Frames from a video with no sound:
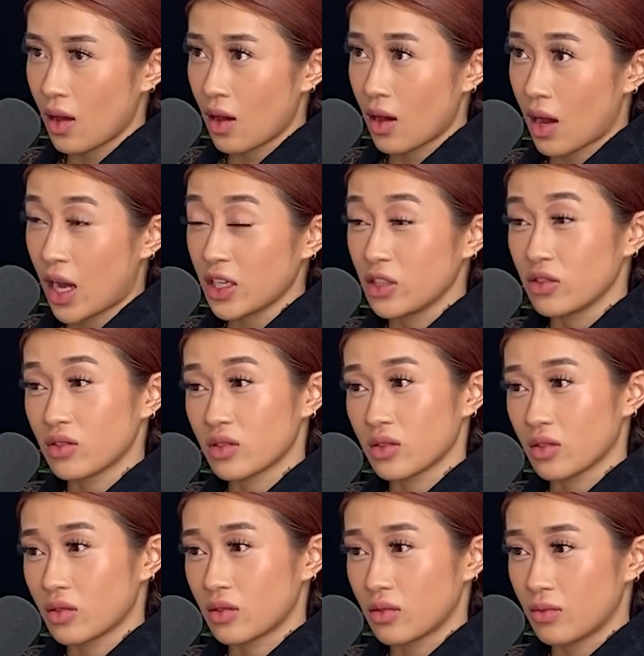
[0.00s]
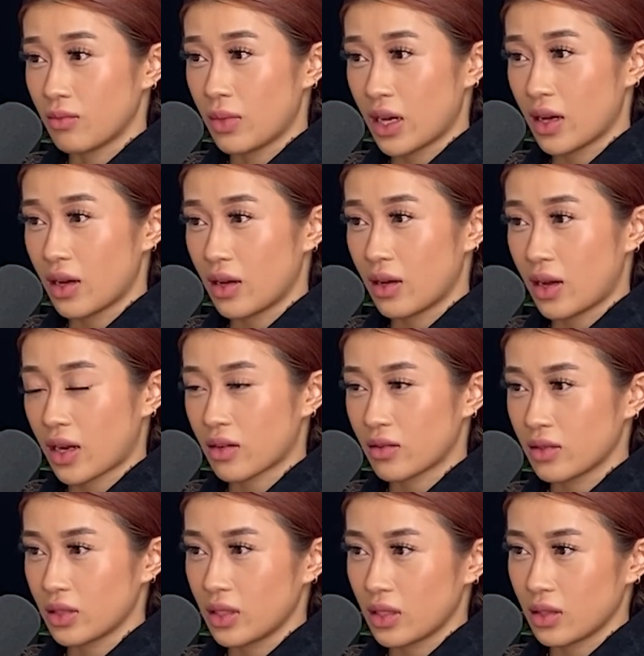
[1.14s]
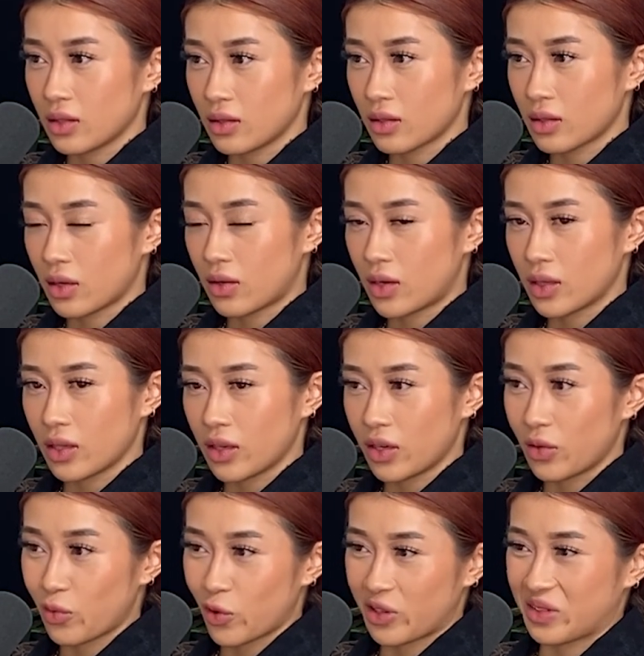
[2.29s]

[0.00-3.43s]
I used to, but I don't really go on there anymore.